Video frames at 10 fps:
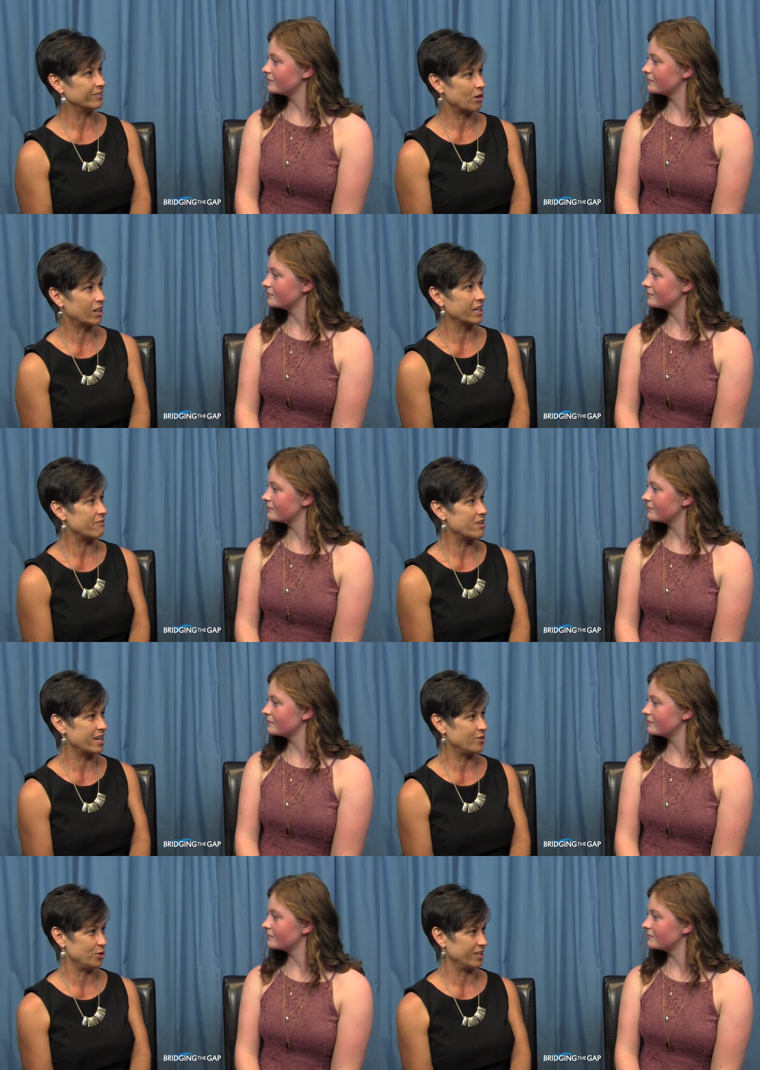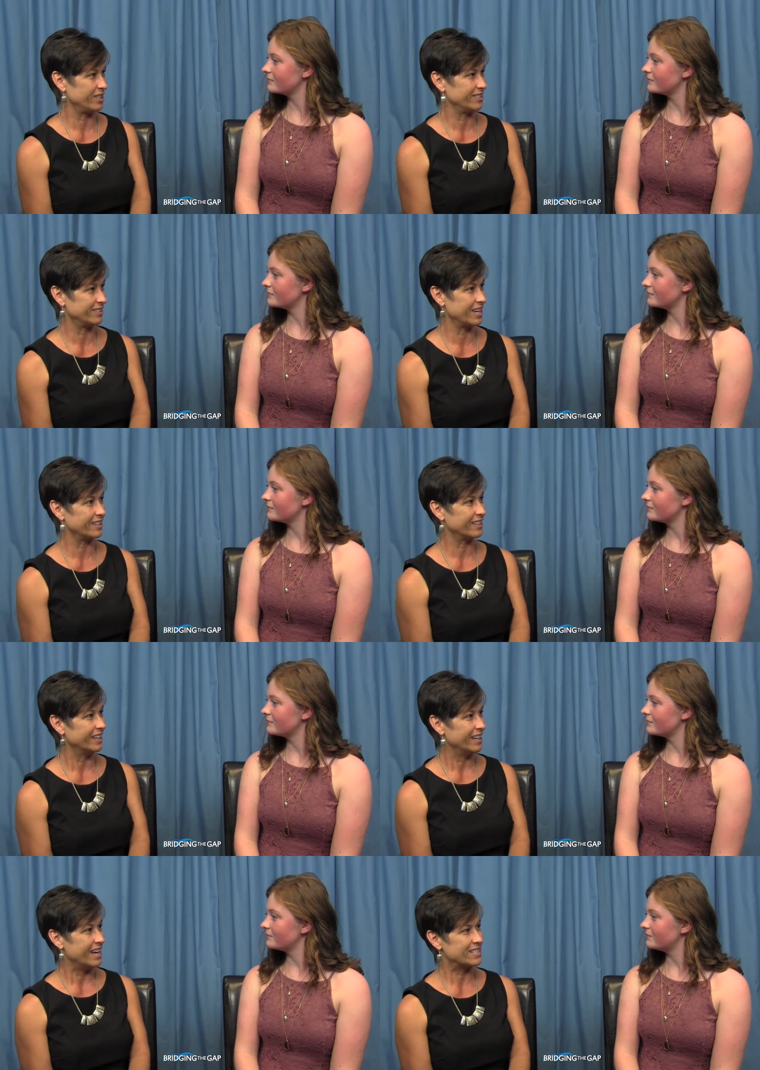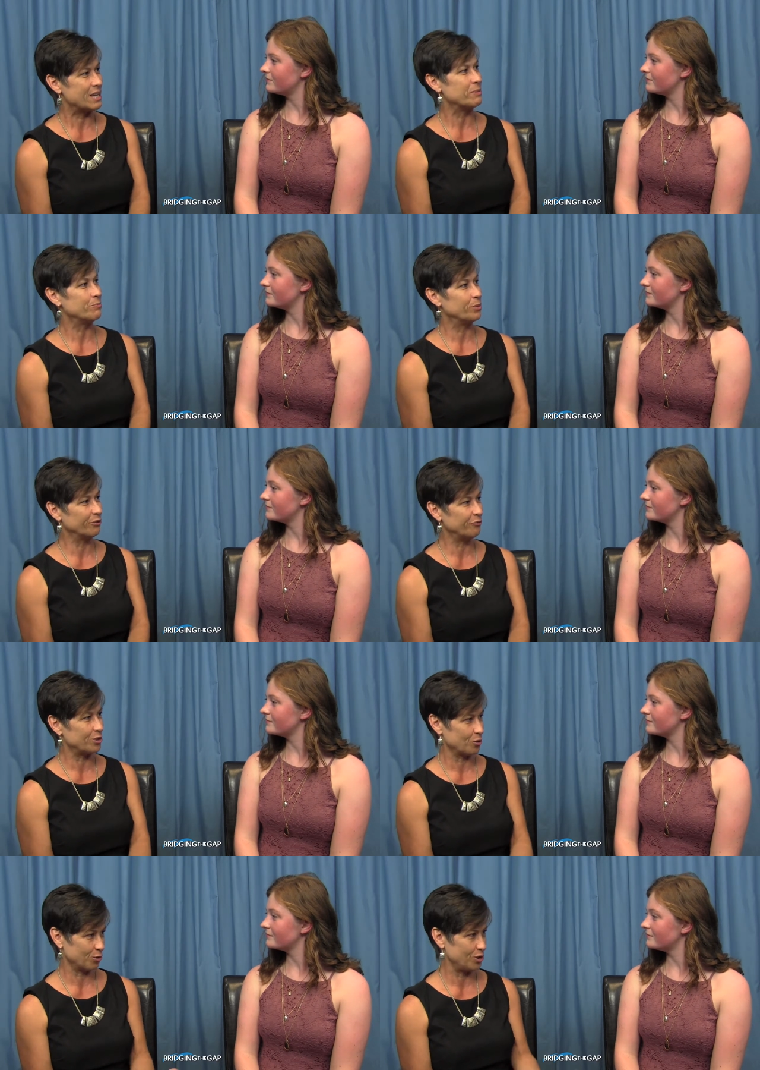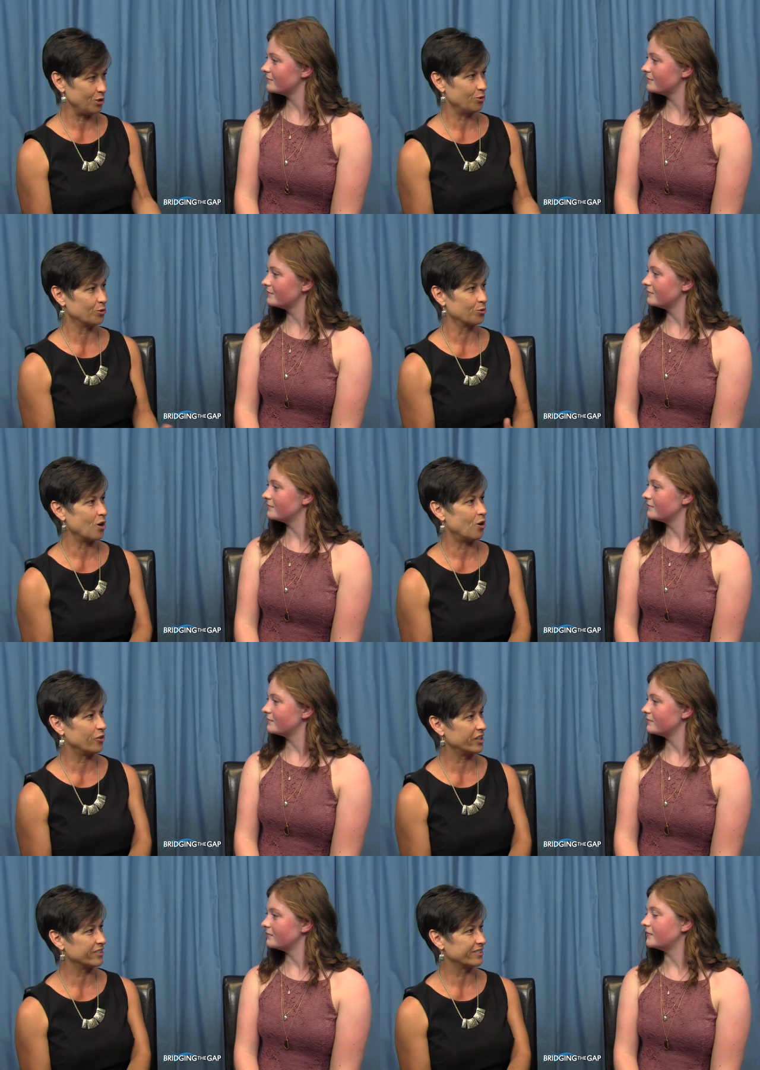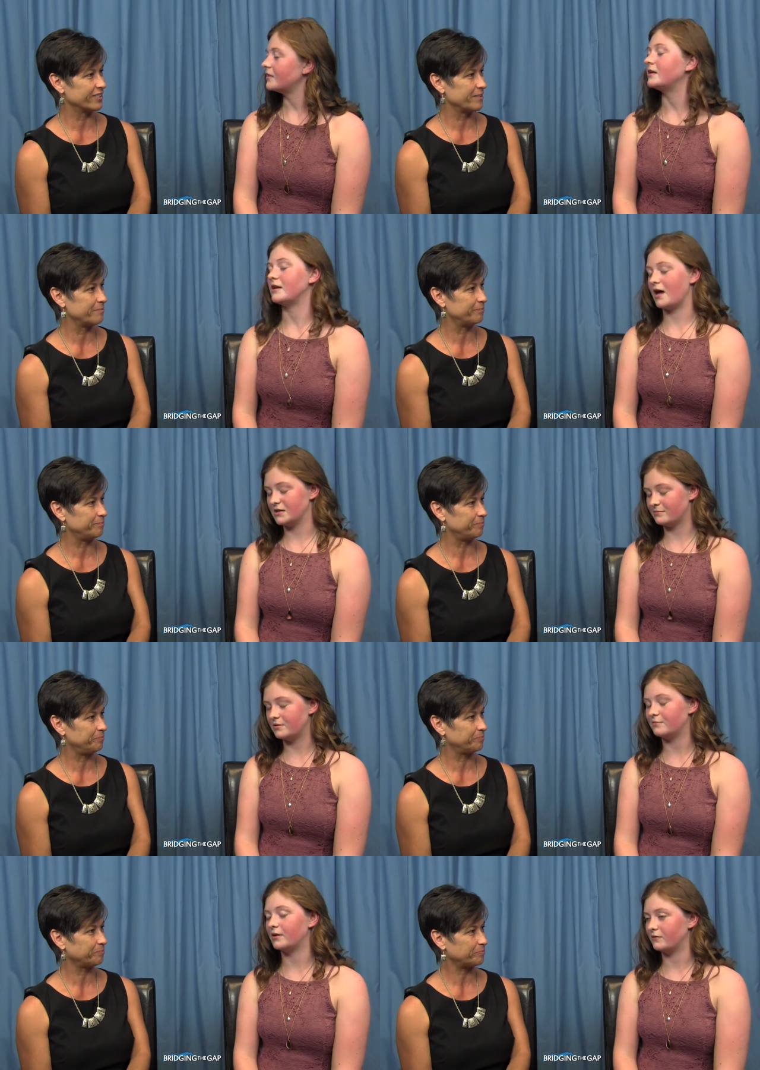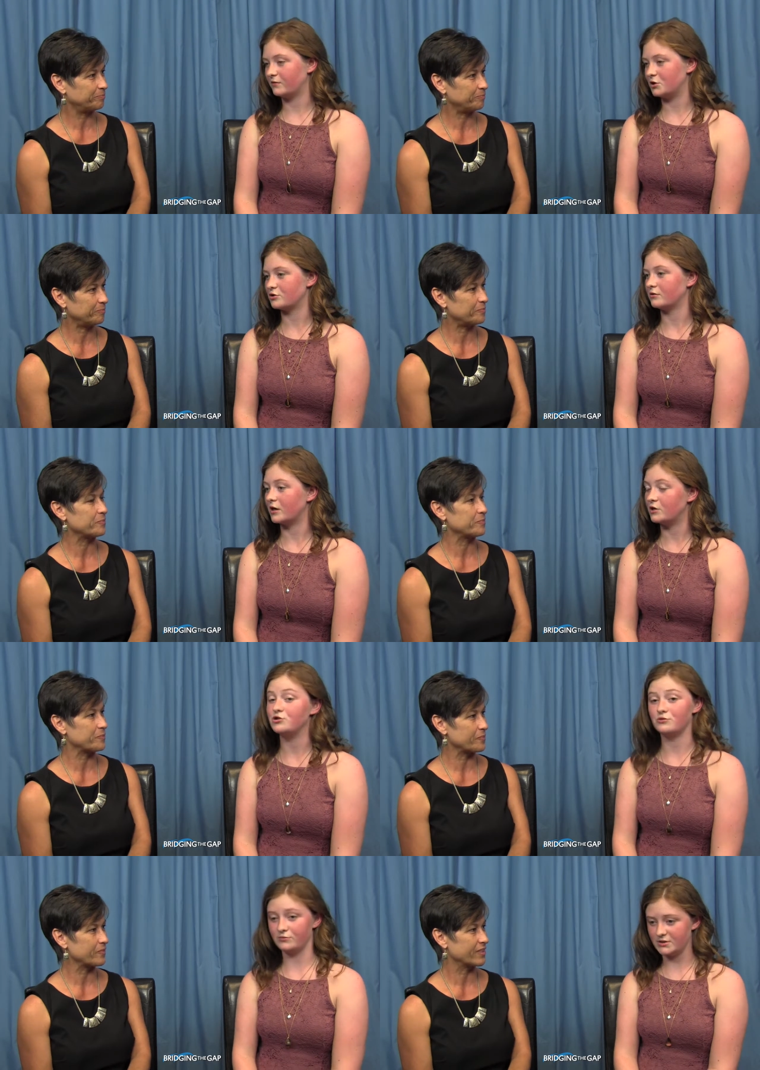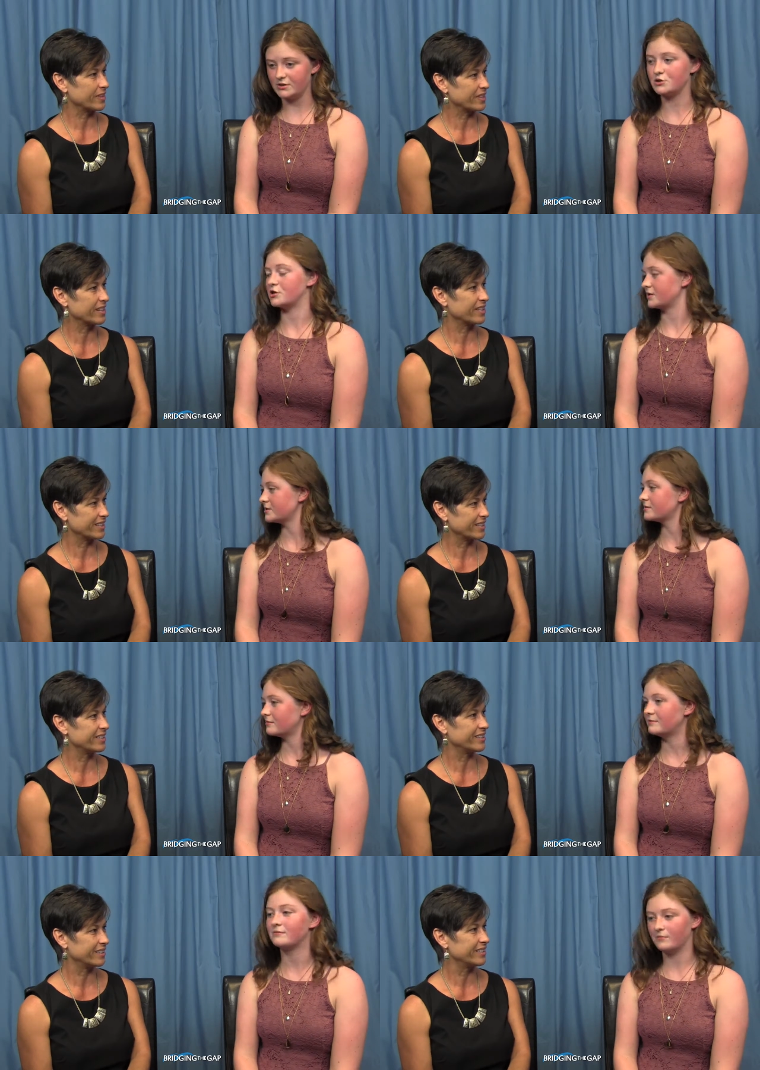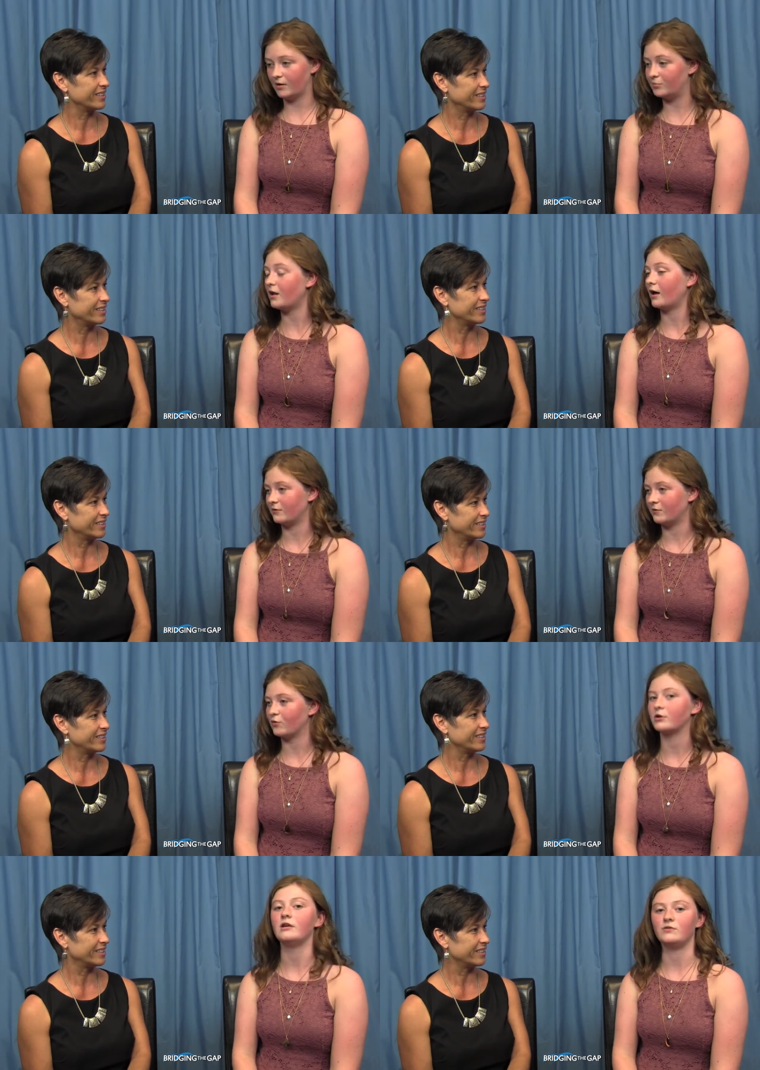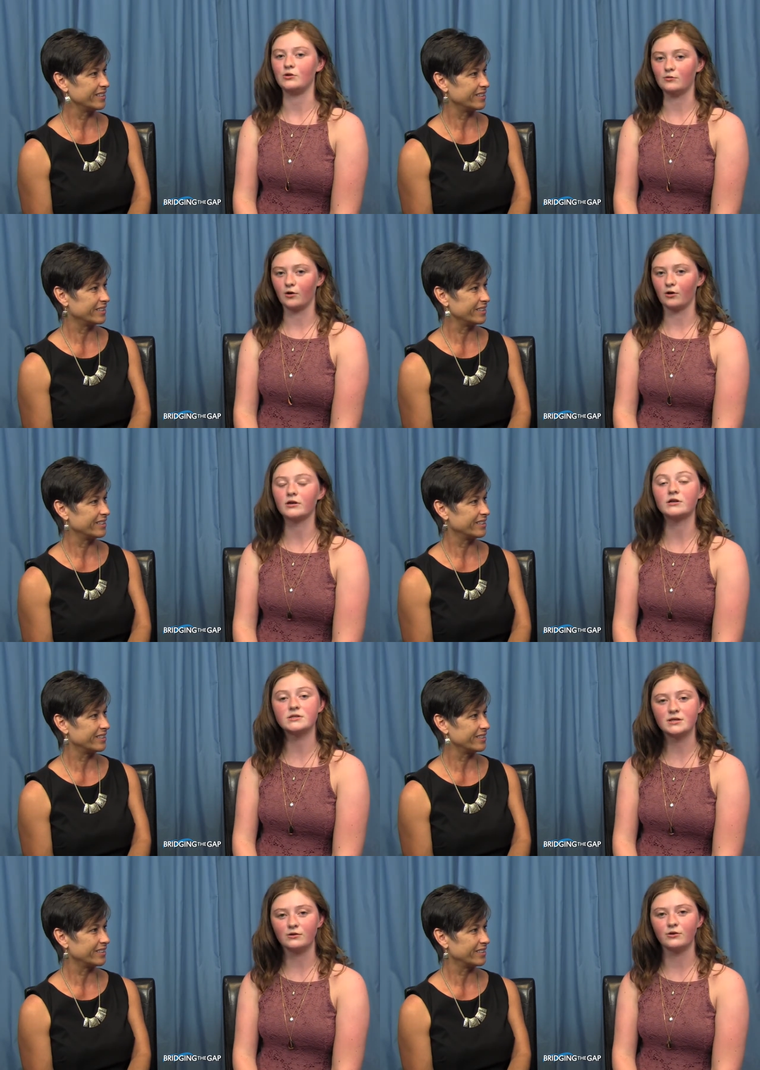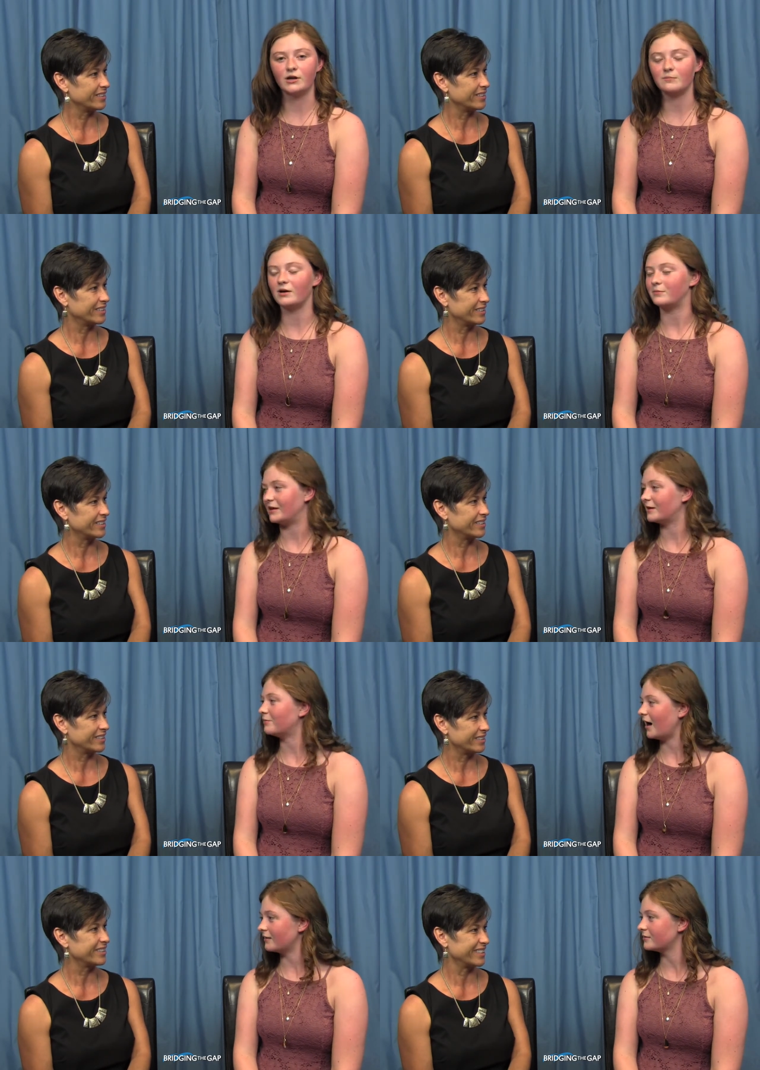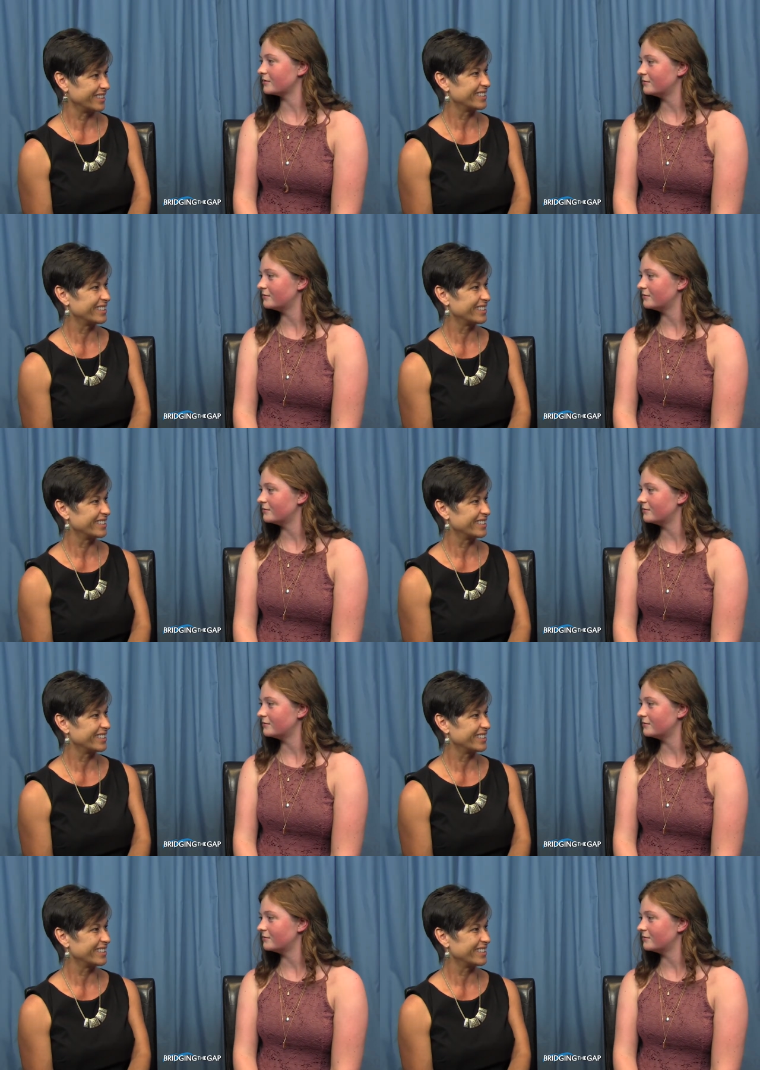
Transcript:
Speaker 1: Riley Aviation? Is that, has that been beneficial to you through all this?
Speaker 2: It has been beneficial, and I do suggest applying for it if you are considering about being a pilot.